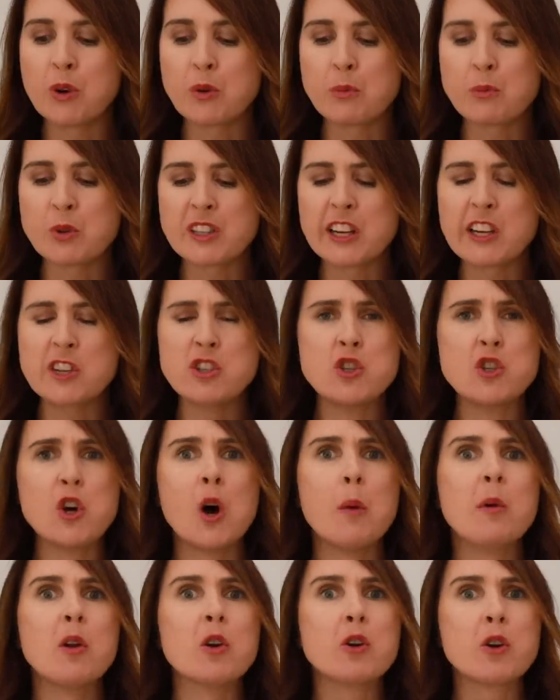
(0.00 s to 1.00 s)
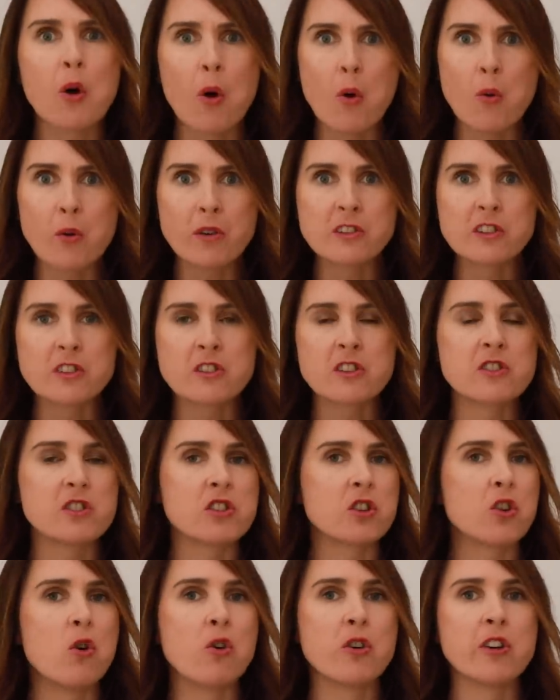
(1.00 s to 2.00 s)
but with like double coconut because
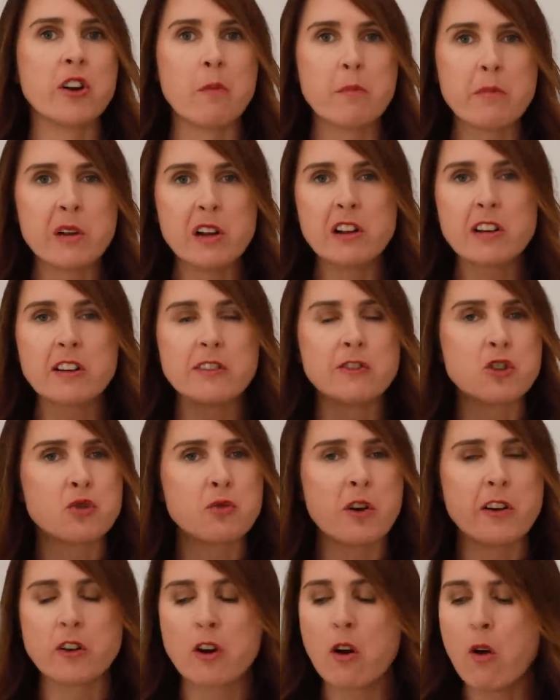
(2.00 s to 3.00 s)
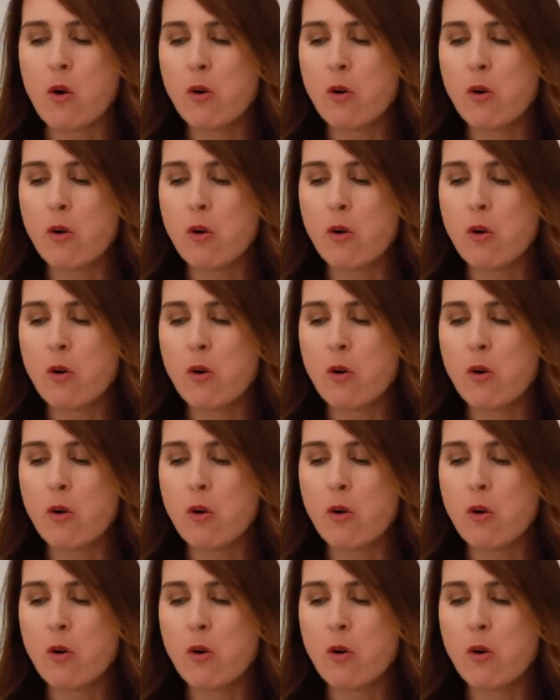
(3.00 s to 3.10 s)
it's a coconut milk and the shredded